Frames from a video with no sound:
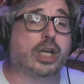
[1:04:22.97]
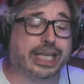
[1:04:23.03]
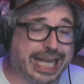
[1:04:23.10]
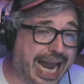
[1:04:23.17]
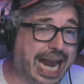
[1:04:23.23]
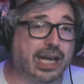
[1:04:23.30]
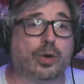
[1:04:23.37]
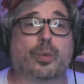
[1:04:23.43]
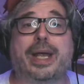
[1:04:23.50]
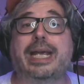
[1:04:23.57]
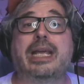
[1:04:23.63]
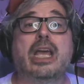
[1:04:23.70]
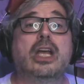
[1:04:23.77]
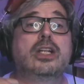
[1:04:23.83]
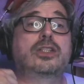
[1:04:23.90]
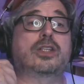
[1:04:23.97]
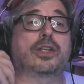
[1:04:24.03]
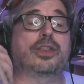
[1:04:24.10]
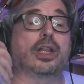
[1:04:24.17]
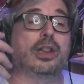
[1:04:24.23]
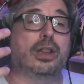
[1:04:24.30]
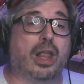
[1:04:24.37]
catering to
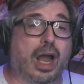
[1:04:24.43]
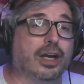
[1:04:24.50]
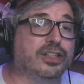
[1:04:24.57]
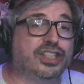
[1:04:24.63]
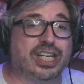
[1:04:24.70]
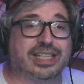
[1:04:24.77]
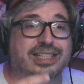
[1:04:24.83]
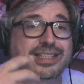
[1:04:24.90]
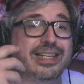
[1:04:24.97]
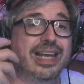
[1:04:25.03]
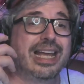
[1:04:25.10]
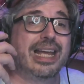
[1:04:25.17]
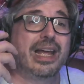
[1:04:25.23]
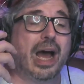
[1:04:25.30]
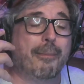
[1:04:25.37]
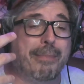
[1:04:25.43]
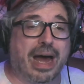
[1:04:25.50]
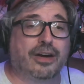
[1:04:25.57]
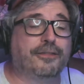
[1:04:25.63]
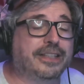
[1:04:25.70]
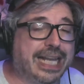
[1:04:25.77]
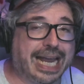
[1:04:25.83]
the largest
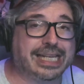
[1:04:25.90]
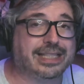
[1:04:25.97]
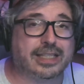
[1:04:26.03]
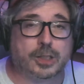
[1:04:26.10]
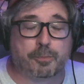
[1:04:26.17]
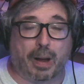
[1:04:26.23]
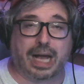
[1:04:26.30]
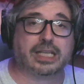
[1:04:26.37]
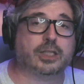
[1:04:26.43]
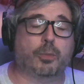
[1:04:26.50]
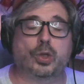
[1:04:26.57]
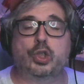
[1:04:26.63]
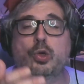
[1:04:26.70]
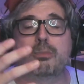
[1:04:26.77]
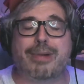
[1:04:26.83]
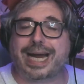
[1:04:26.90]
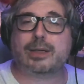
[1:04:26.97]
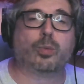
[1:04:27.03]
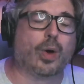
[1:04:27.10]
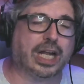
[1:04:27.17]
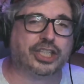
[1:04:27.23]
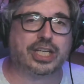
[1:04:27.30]
amount of taste as possible. You
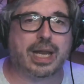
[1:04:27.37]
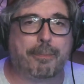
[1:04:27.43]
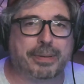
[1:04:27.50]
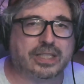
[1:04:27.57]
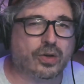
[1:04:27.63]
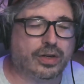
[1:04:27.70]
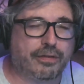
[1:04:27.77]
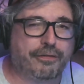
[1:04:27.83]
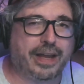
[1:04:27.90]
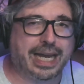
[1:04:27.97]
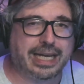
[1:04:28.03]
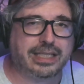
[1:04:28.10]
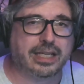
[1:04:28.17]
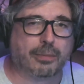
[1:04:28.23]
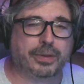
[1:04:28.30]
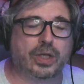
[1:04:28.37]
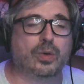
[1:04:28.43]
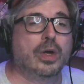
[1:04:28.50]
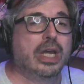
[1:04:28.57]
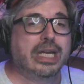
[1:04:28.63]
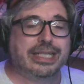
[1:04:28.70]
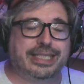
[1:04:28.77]
might watch an episode of
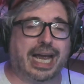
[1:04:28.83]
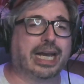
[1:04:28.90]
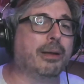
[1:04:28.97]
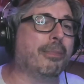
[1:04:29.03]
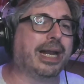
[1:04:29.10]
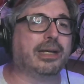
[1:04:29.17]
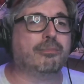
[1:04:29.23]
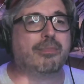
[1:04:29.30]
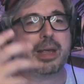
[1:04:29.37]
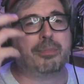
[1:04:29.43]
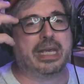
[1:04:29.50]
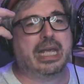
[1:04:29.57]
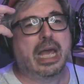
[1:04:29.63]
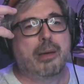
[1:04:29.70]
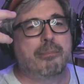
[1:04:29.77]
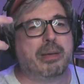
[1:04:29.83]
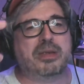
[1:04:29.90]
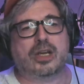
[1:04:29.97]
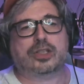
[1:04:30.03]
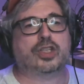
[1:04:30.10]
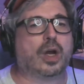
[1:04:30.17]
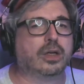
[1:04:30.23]
AEW Dynamite and maybe
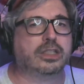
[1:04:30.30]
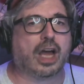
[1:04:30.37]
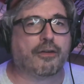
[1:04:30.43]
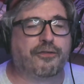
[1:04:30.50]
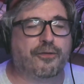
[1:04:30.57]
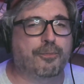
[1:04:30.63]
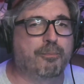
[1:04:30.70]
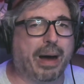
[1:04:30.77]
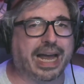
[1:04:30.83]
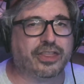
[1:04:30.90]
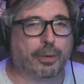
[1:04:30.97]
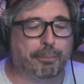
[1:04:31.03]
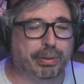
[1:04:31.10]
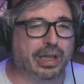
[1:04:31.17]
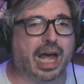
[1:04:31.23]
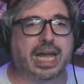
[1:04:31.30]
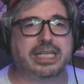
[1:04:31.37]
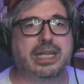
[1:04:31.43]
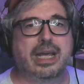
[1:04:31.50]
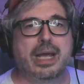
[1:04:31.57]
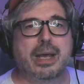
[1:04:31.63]
you're turned off by the blood,